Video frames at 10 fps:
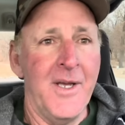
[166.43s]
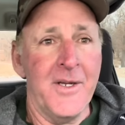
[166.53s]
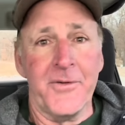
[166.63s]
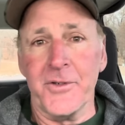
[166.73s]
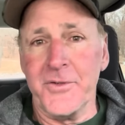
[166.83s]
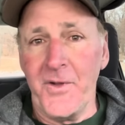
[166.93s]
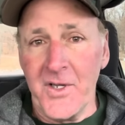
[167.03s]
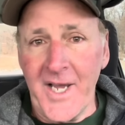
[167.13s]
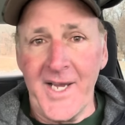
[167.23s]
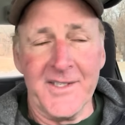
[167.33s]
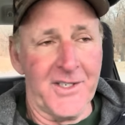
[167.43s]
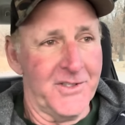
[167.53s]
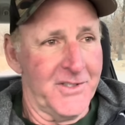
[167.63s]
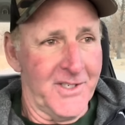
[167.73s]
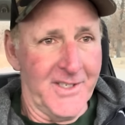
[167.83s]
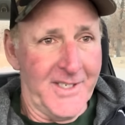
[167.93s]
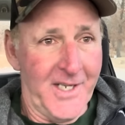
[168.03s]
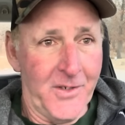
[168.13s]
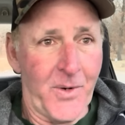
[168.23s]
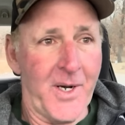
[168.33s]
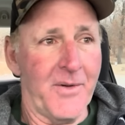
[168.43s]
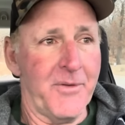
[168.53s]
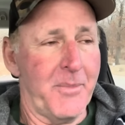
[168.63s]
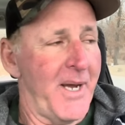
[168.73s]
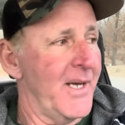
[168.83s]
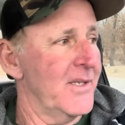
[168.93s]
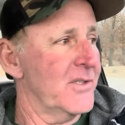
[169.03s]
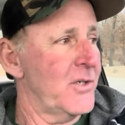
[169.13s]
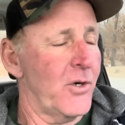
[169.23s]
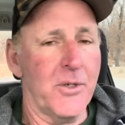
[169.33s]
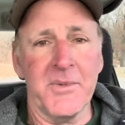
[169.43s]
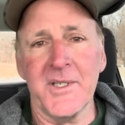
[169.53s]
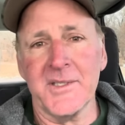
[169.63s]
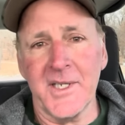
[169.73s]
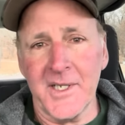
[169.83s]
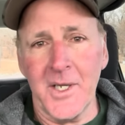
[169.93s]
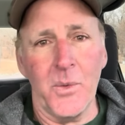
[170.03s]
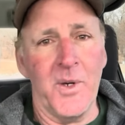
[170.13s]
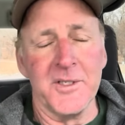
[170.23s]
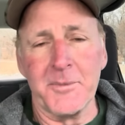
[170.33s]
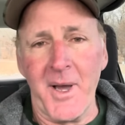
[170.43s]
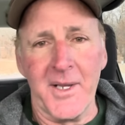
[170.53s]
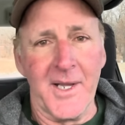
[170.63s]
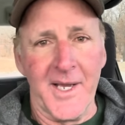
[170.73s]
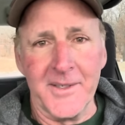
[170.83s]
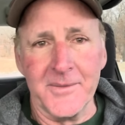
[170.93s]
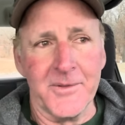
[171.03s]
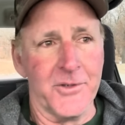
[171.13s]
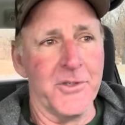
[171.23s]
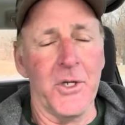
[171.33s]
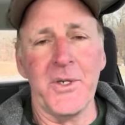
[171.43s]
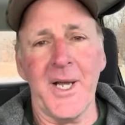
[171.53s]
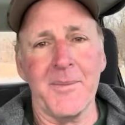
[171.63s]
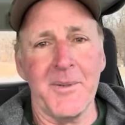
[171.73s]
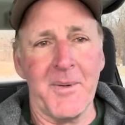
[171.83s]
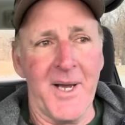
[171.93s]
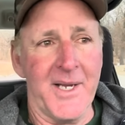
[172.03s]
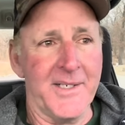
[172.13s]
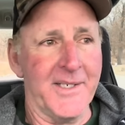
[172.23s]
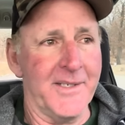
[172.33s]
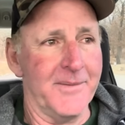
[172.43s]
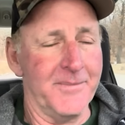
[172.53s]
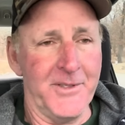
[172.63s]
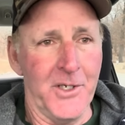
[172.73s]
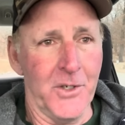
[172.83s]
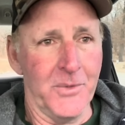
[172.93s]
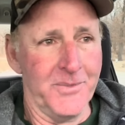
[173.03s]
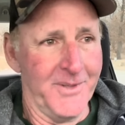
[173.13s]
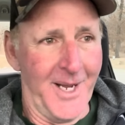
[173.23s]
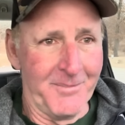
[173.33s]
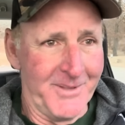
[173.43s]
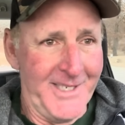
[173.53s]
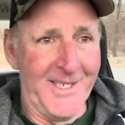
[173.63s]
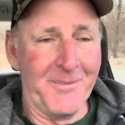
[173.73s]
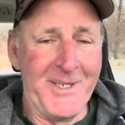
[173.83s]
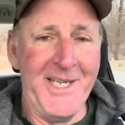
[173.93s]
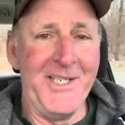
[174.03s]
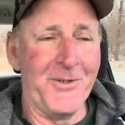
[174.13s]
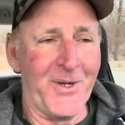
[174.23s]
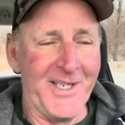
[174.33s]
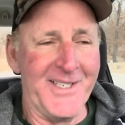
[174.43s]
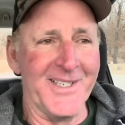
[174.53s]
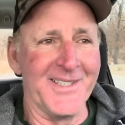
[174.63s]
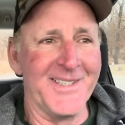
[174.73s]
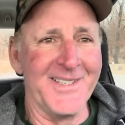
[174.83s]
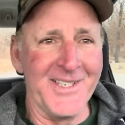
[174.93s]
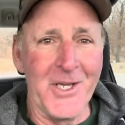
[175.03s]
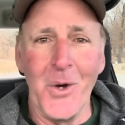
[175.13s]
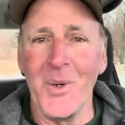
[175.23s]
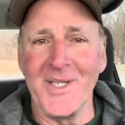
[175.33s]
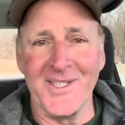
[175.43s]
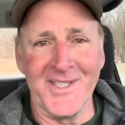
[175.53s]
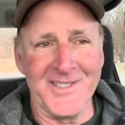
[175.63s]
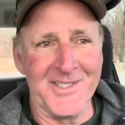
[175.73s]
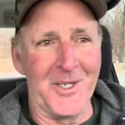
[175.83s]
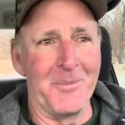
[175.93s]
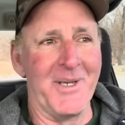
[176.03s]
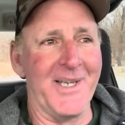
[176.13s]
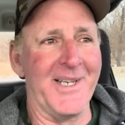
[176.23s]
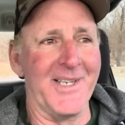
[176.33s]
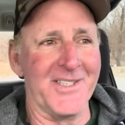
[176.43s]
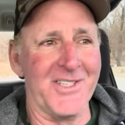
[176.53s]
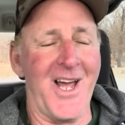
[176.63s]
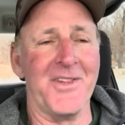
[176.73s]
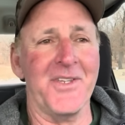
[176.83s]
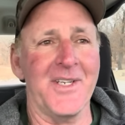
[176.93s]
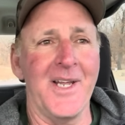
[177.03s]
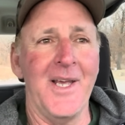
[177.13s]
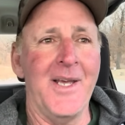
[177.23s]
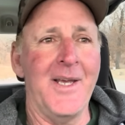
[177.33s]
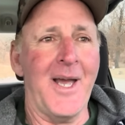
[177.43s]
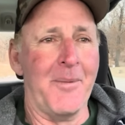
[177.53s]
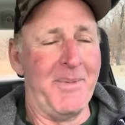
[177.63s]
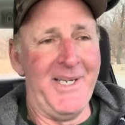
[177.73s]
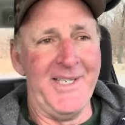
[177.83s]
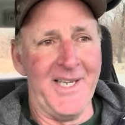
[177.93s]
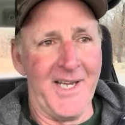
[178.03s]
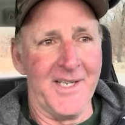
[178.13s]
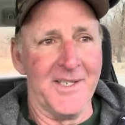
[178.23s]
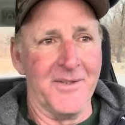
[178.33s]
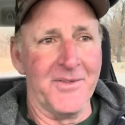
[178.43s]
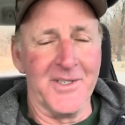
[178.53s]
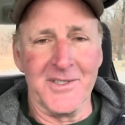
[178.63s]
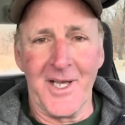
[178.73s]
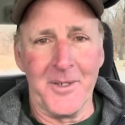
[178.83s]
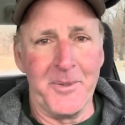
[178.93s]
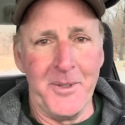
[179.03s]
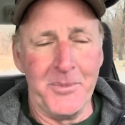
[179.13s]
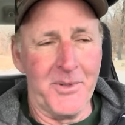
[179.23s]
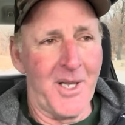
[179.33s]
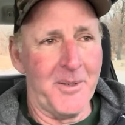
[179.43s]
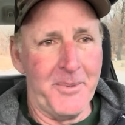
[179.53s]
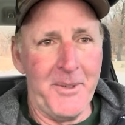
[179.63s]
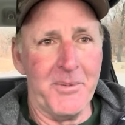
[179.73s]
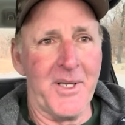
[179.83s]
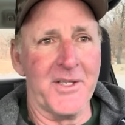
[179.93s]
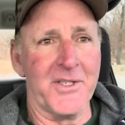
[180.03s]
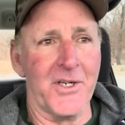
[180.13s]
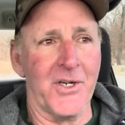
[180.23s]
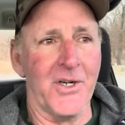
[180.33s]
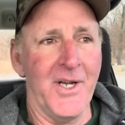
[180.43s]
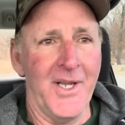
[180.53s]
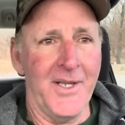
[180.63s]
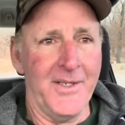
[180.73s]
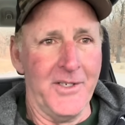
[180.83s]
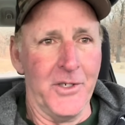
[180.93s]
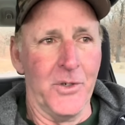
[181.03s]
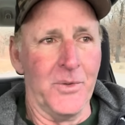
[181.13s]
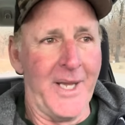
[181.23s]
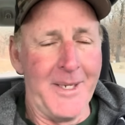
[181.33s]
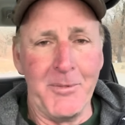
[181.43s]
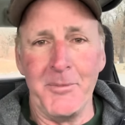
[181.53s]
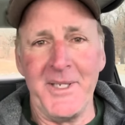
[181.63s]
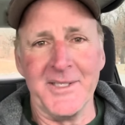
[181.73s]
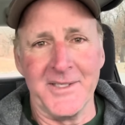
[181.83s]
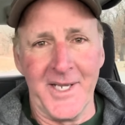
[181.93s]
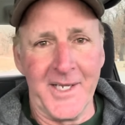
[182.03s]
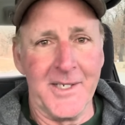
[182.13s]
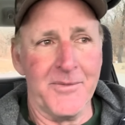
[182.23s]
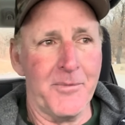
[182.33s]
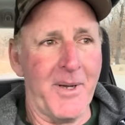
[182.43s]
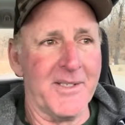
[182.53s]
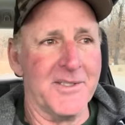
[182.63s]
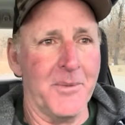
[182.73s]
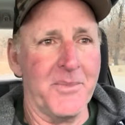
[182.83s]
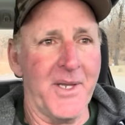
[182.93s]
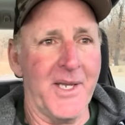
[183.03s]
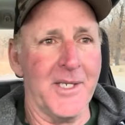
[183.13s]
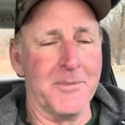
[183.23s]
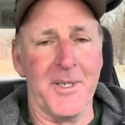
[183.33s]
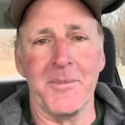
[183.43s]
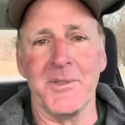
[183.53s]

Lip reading: First of all, guys, I'm just going to tell you right off the bat, this tournament is going to get one spotlight. There's no doubt in my mind. And you know, I'm getting ready to go into this a little bit, and it's not that I'm being negative, because a lot of people out there, you know, label me as negative about some things, but I'm